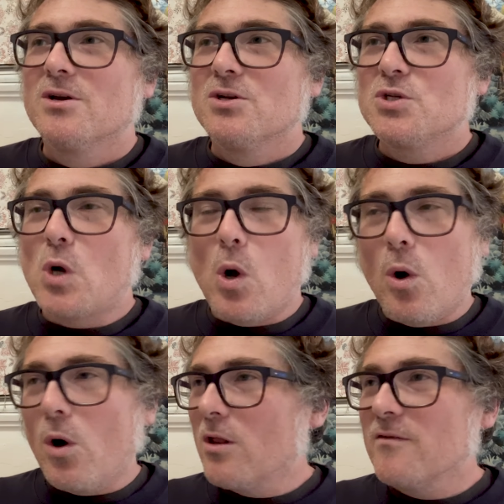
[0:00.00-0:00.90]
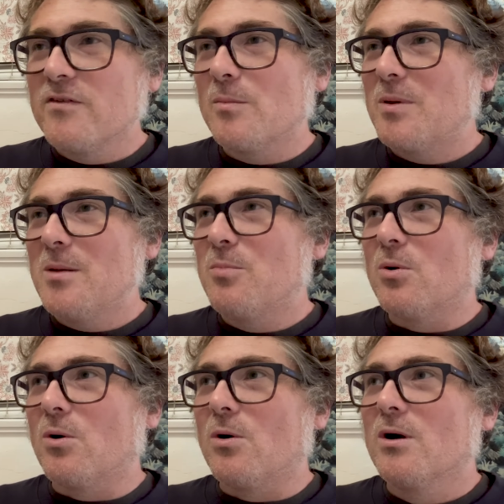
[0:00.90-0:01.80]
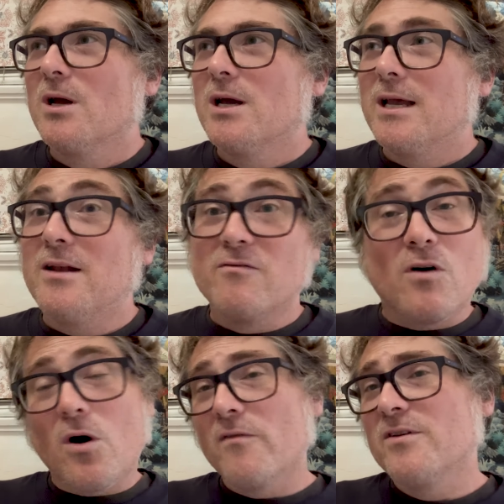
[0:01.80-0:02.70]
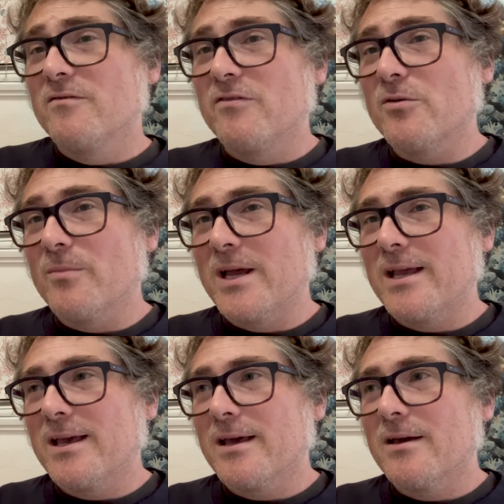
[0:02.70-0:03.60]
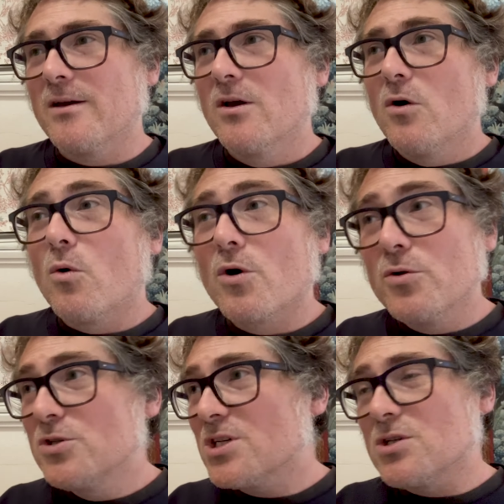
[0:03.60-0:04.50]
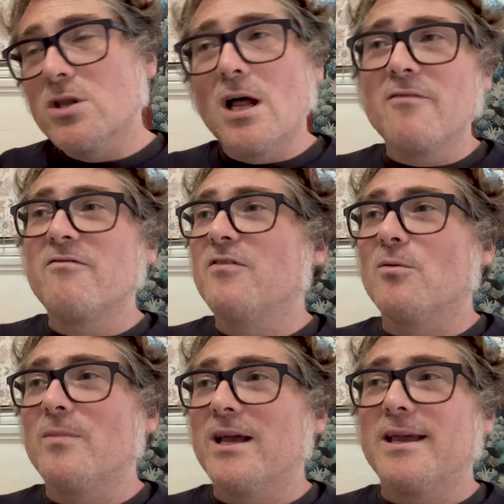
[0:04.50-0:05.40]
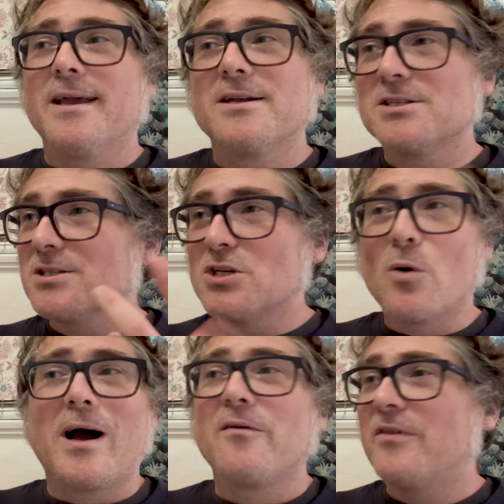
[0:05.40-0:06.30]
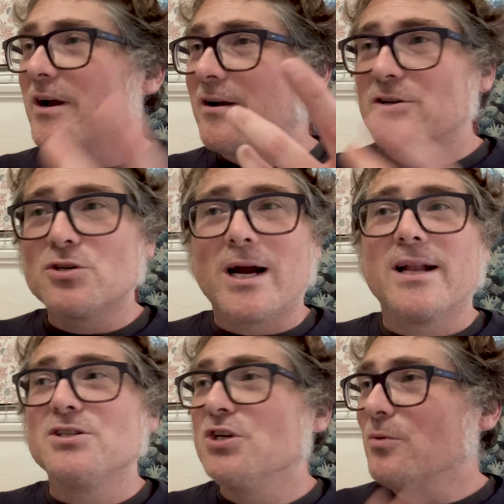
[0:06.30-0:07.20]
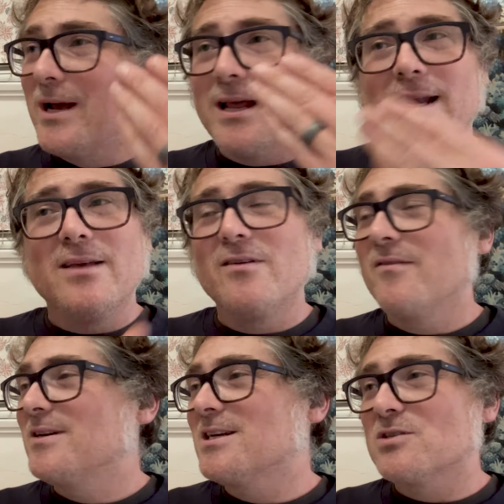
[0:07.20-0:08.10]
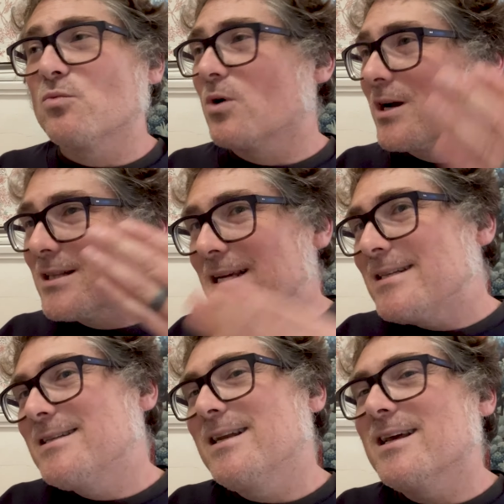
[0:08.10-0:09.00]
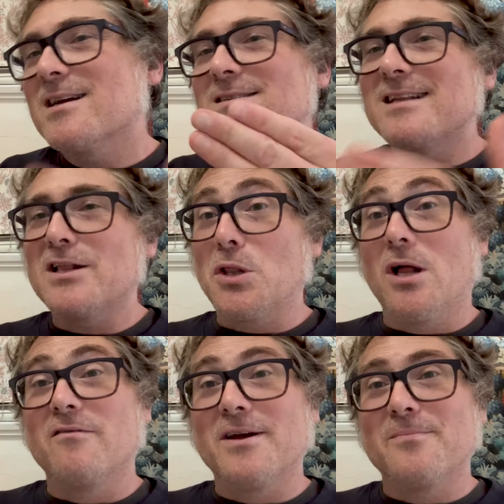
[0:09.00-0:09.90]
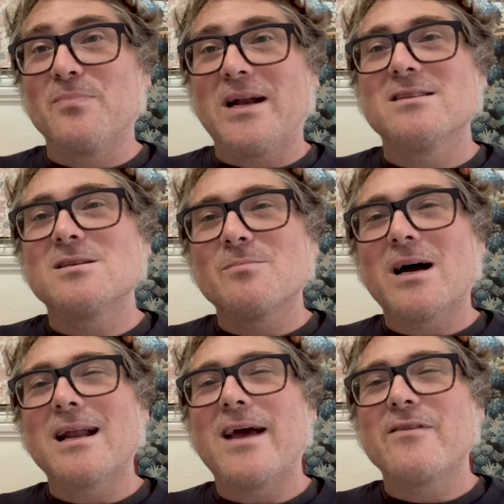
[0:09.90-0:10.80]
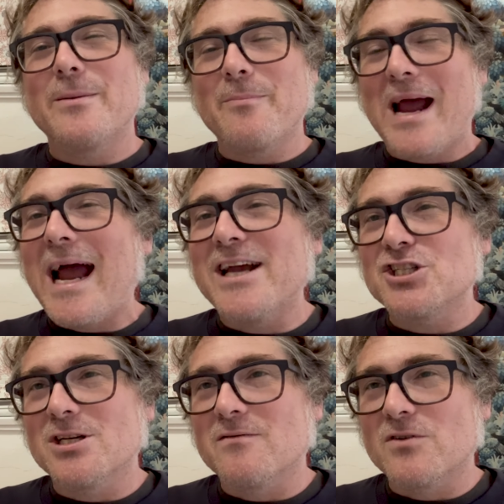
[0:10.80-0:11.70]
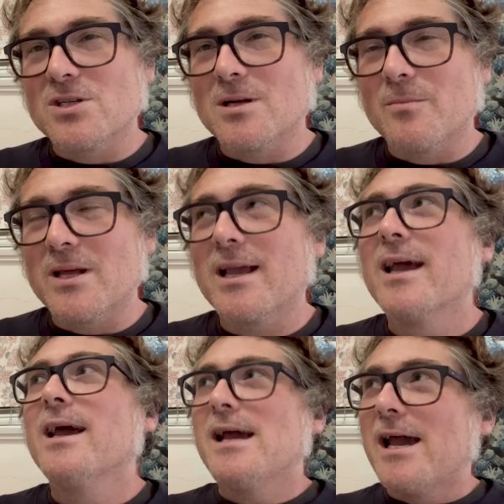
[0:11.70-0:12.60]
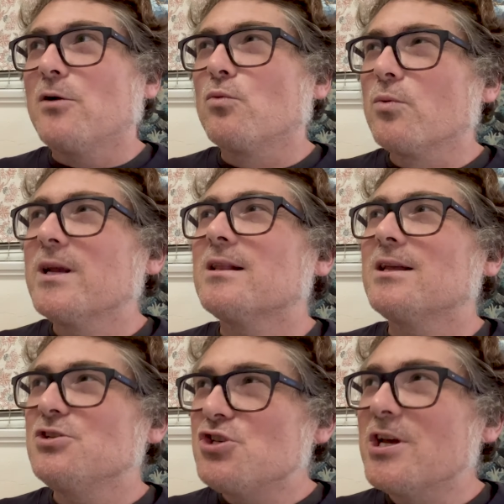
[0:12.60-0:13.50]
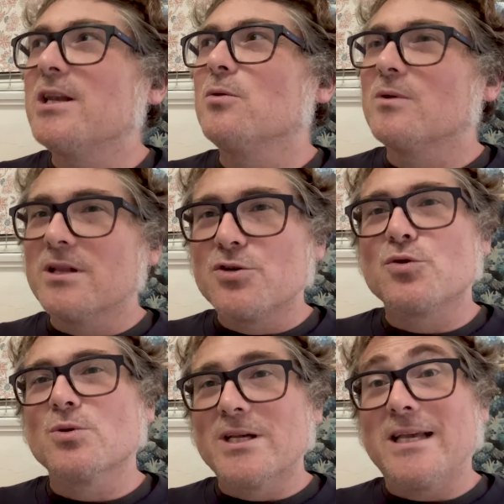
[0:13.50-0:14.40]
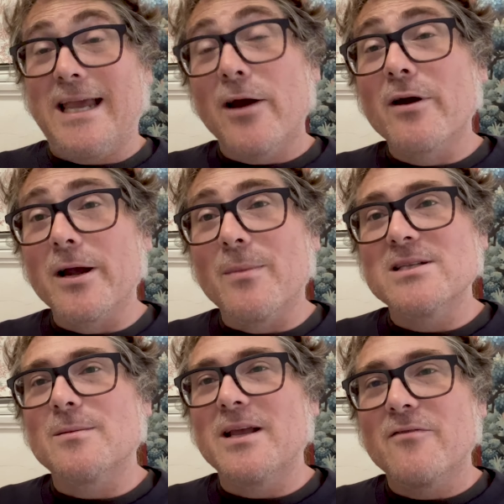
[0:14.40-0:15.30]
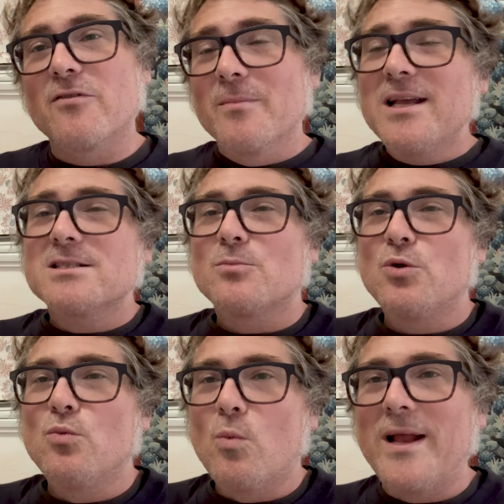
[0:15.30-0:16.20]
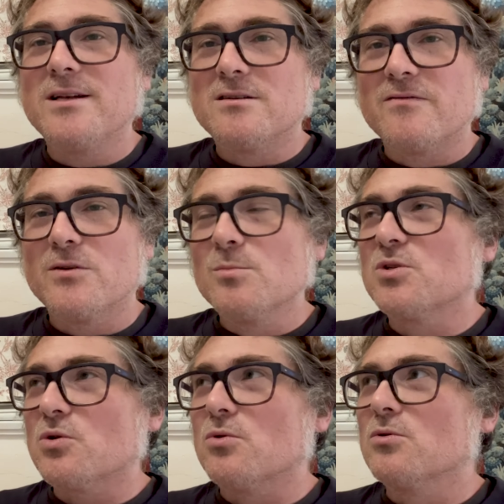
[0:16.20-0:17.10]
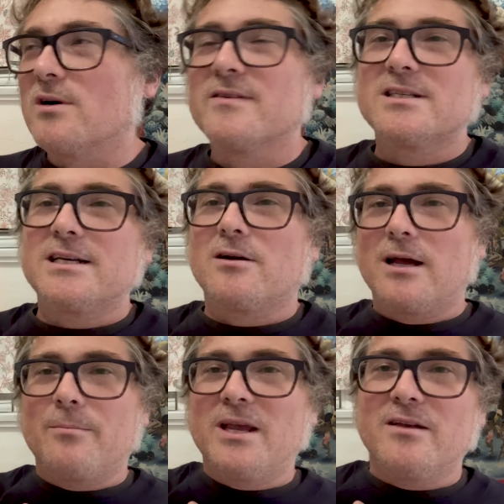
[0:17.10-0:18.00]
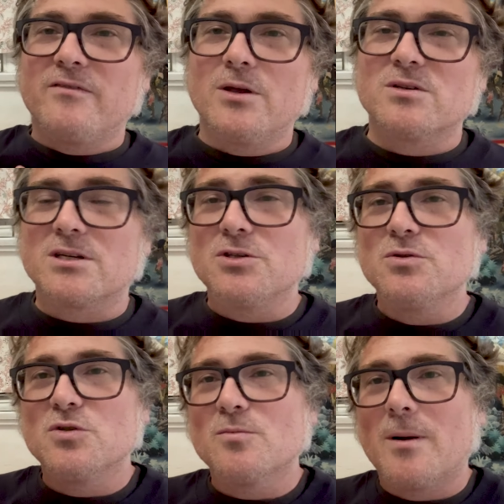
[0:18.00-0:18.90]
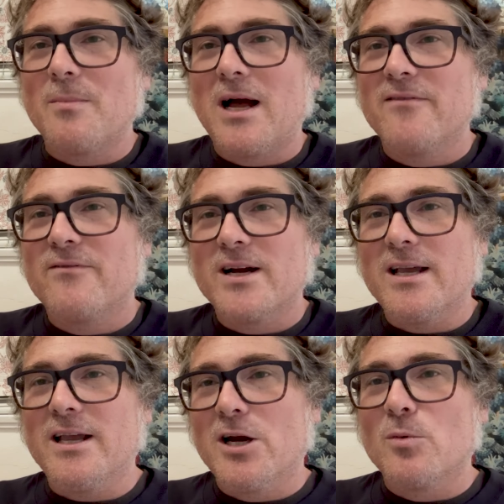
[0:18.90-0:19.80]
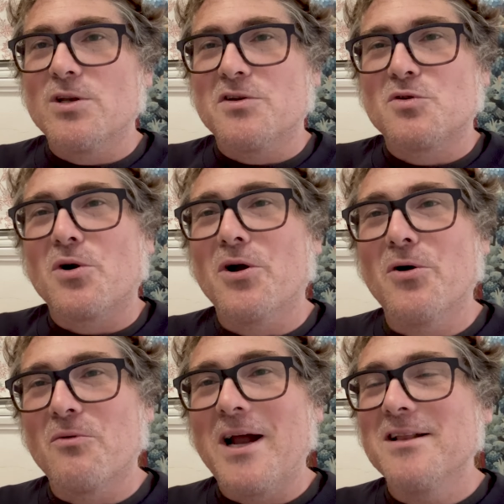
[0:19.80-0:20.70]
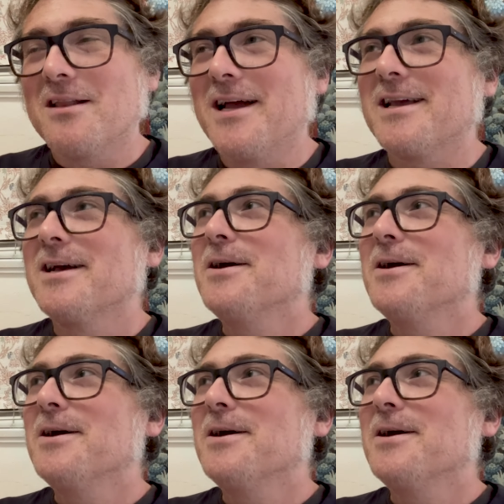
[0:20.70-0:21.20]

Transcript: to all of the people involved in filmmaking or who just love filmmaking and just go out there and try to do it. And even if it doesn't work, they did it because they love it. And it's about having passion for something and really genuinely, truly caring about something. And for me, as someone who went to film school, who obviously here I am making videos on YouTube, I'm not fucking Guillermo del Toro, right? Like,